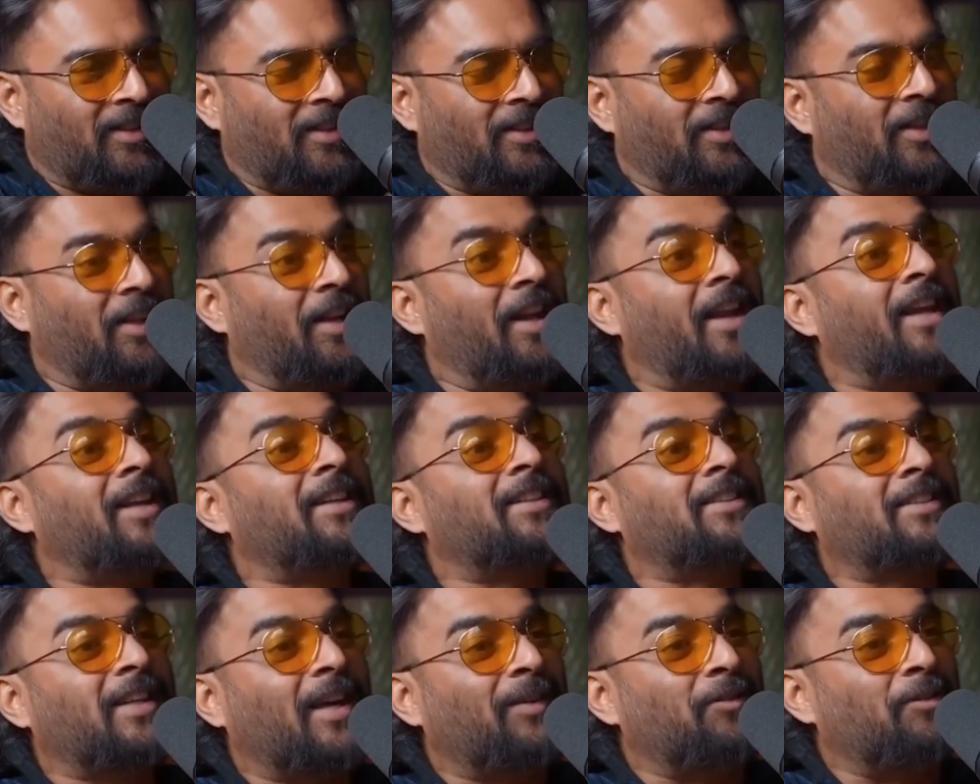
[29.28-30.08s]
the
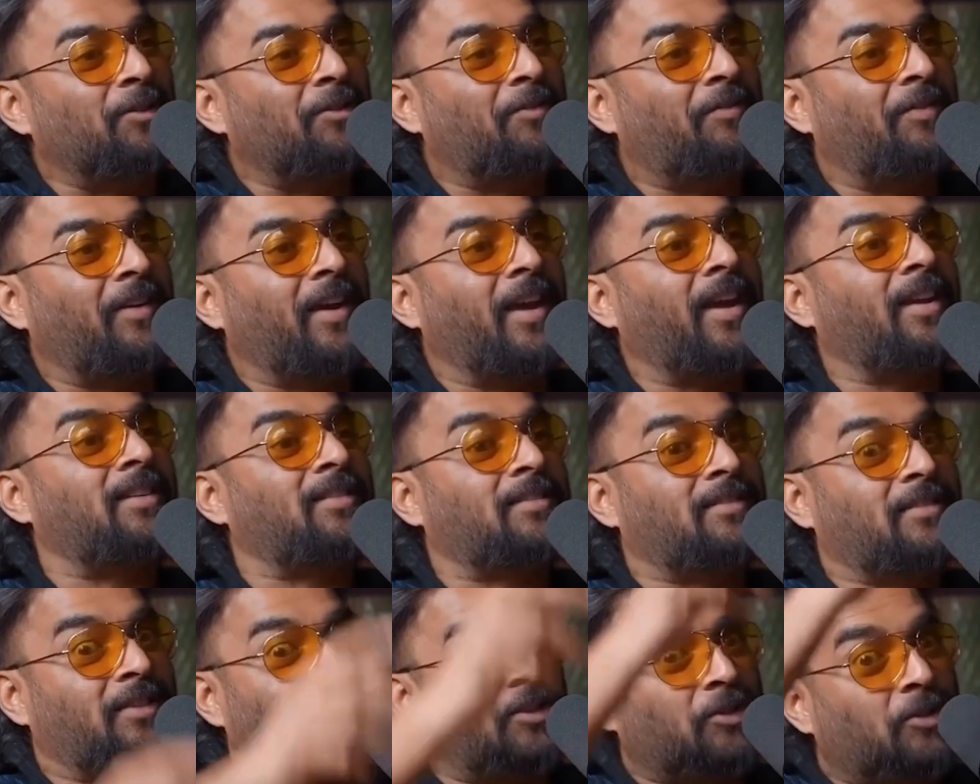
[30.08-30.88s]
next time you face
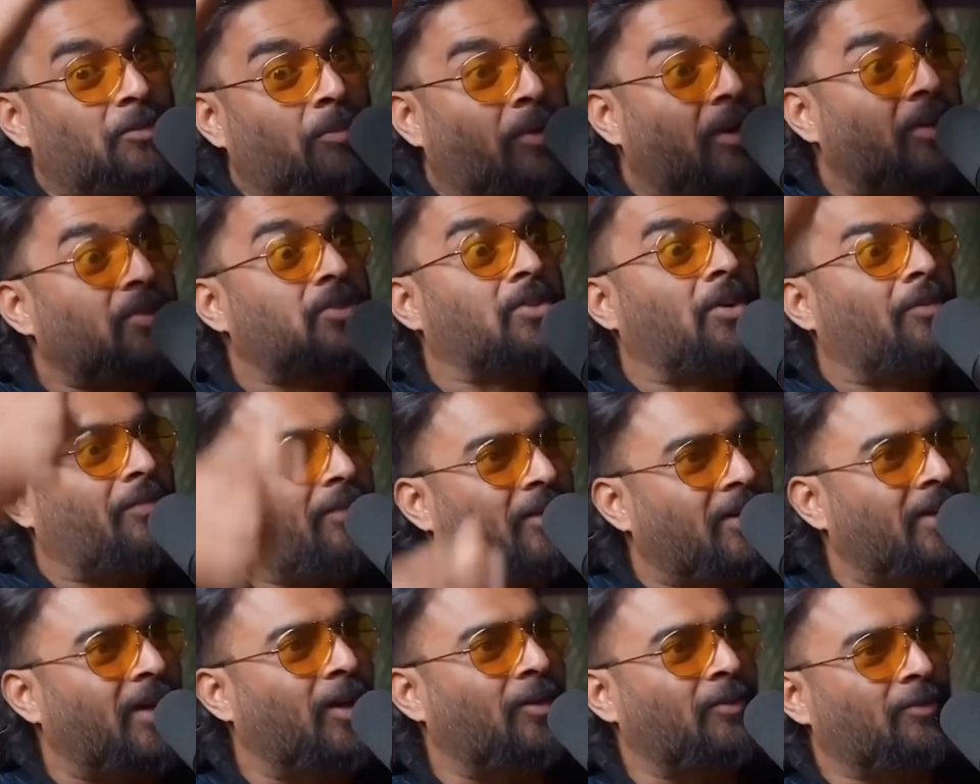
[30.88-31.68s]
this much of
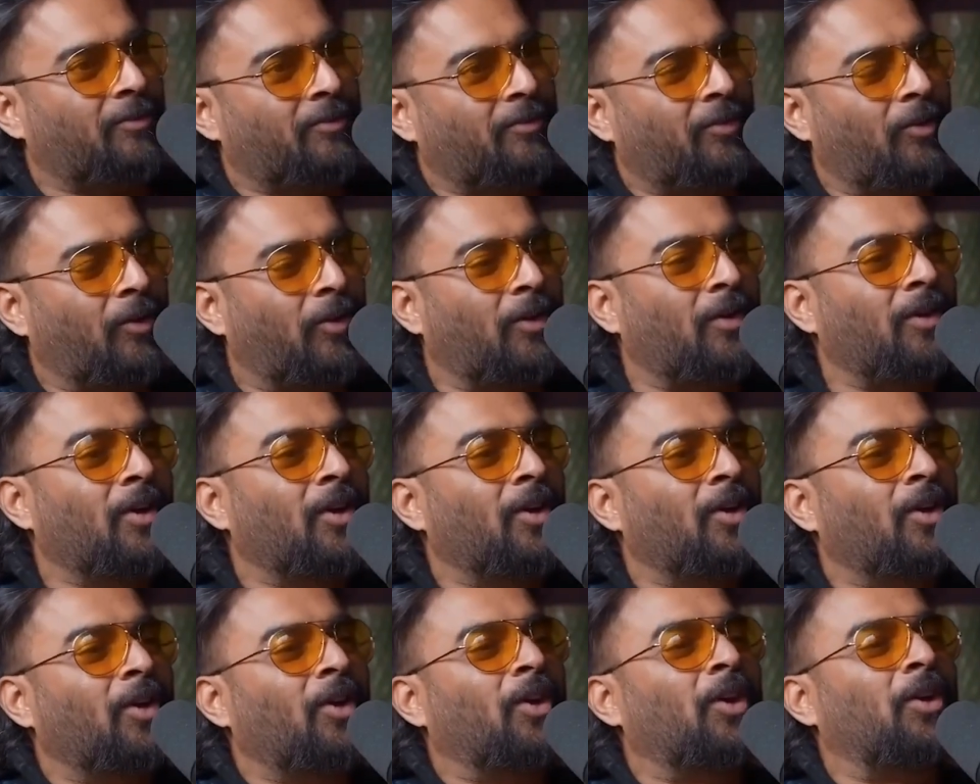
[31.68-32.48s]
a downfall,
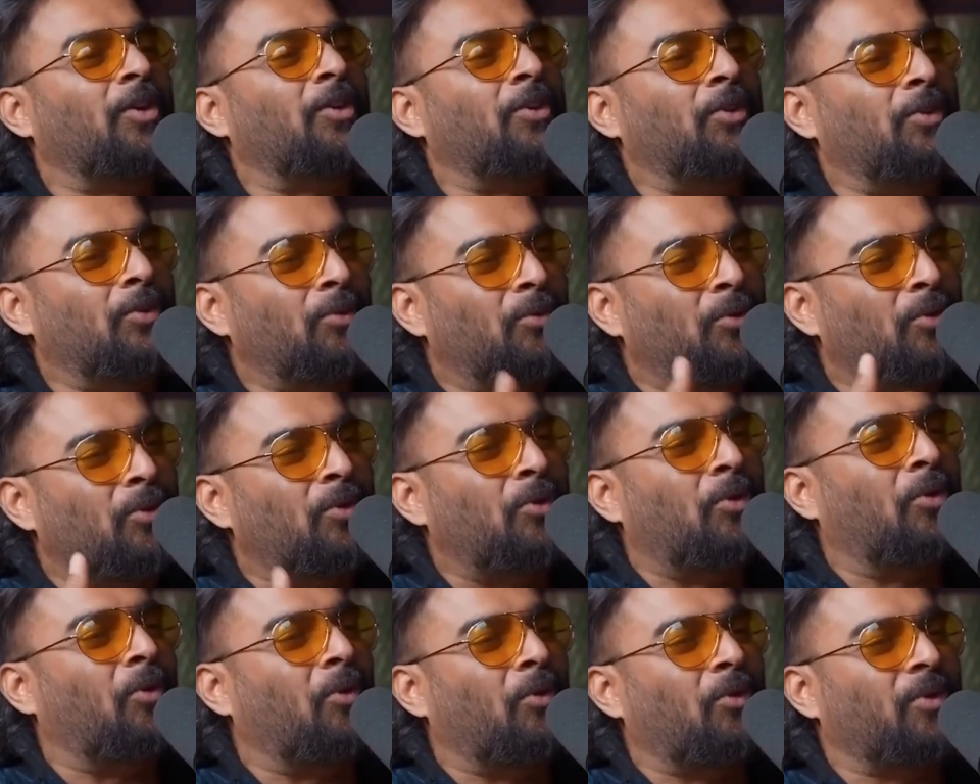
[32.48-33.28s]
you
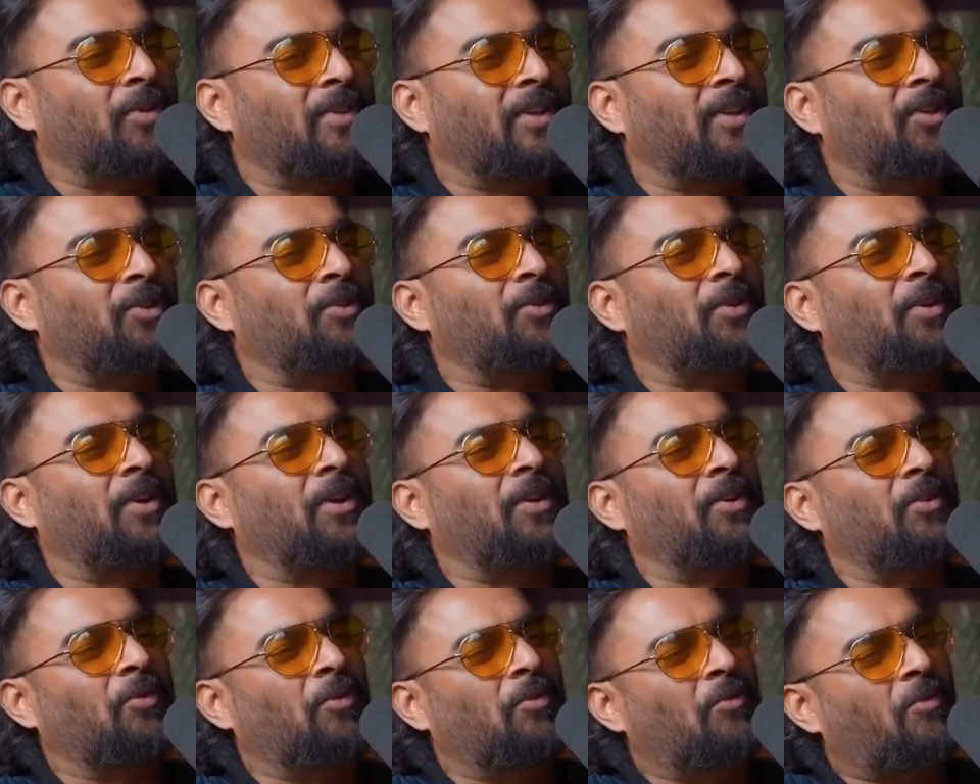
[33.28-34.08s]
know that you've
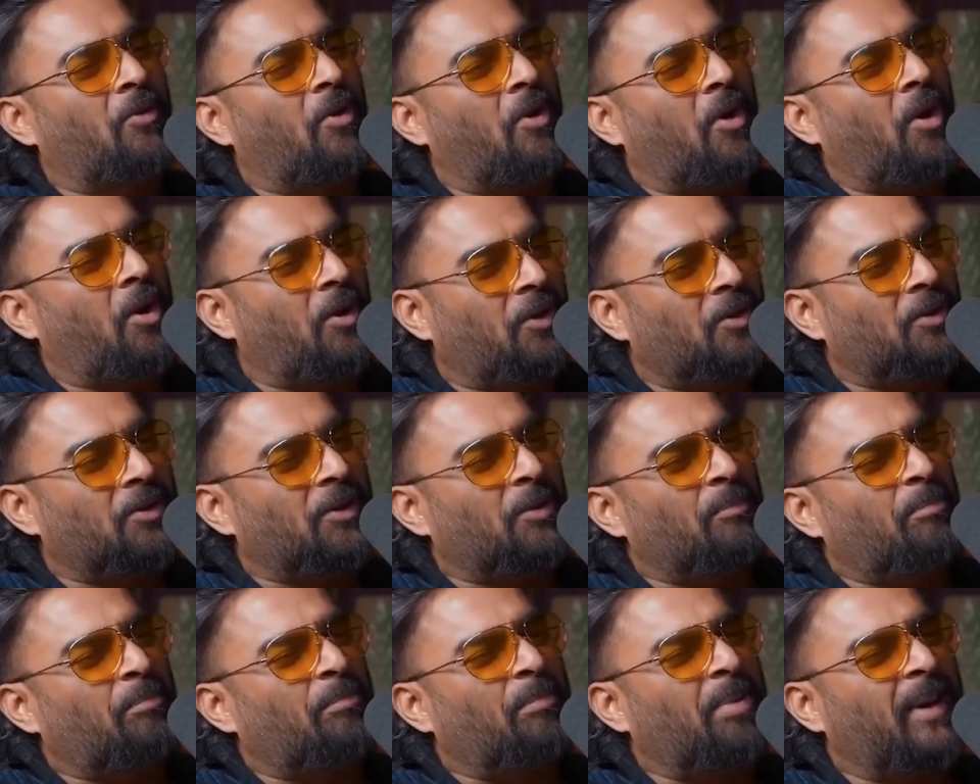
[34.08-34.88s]
gone to
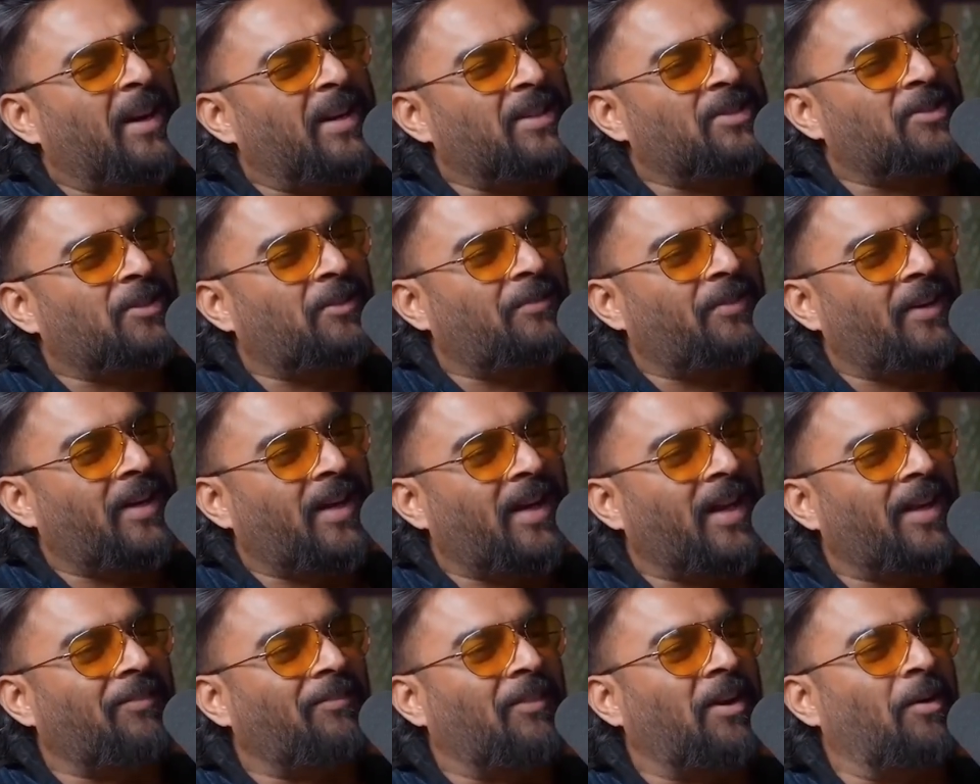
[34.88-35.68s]
the pits of it
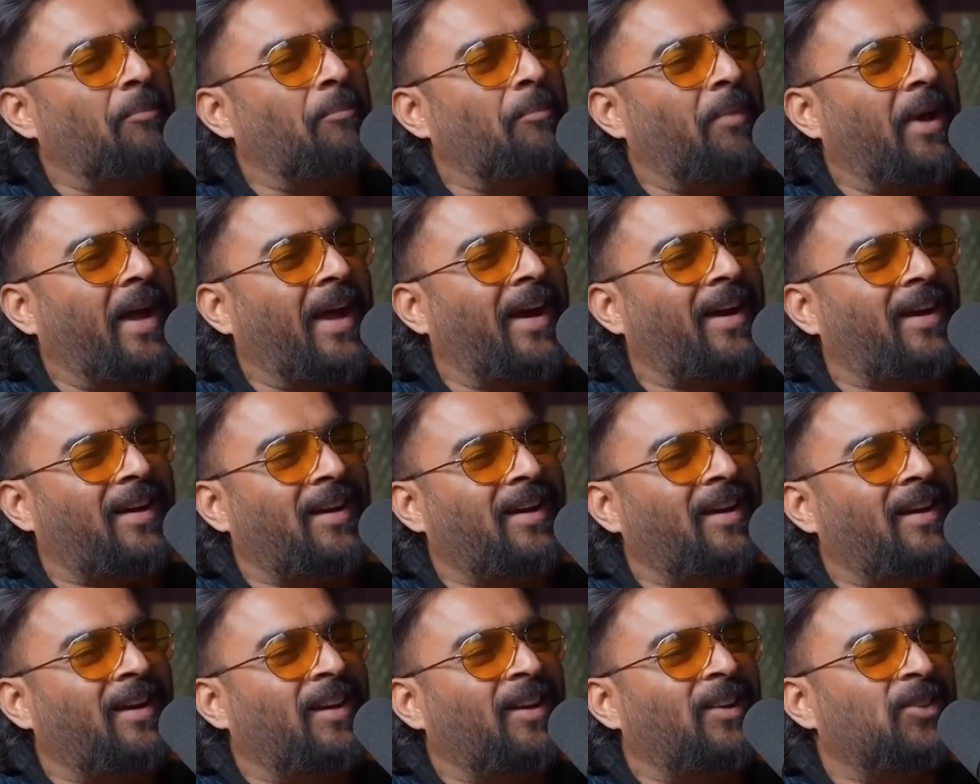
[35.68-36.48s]
and have come back.
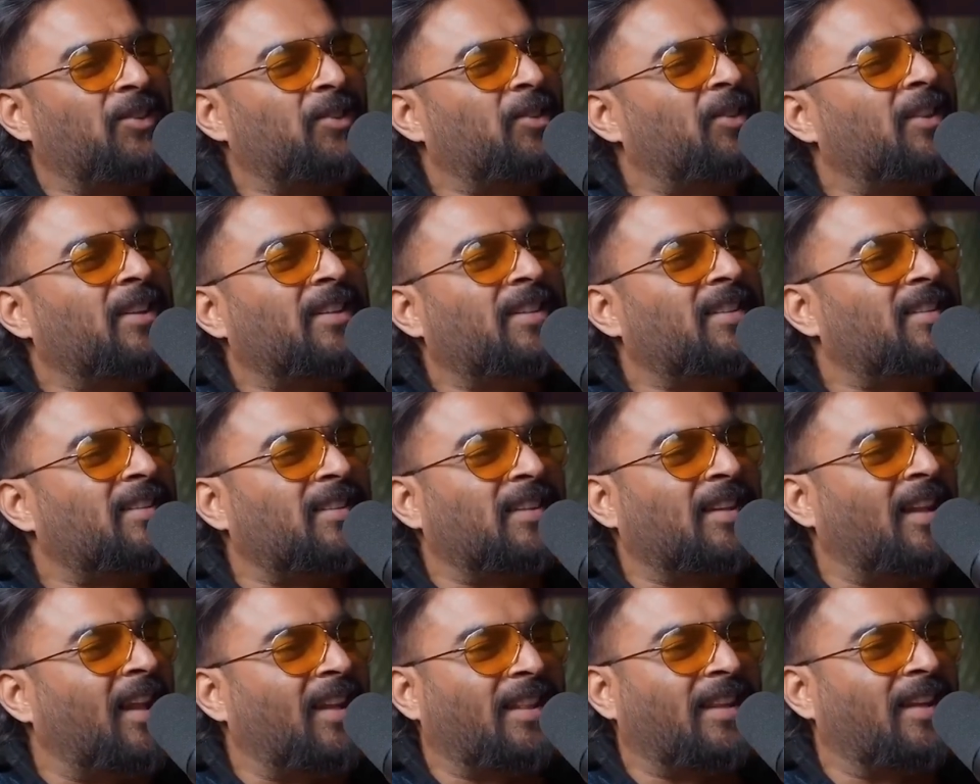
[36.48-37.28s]
So this is
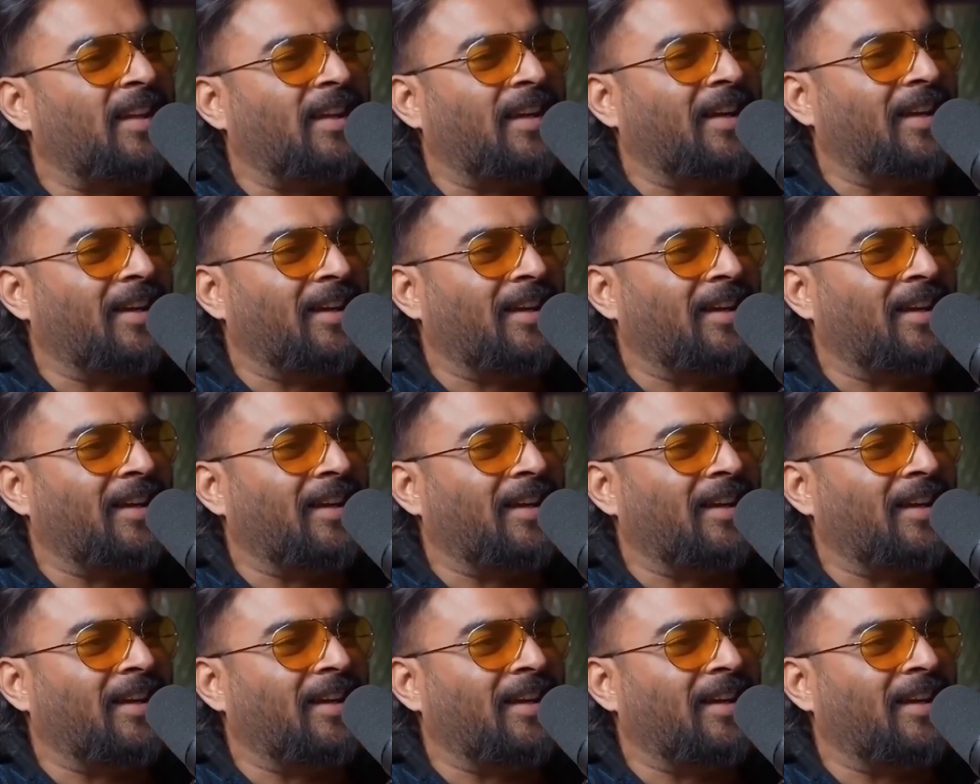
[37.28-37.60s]
nothing.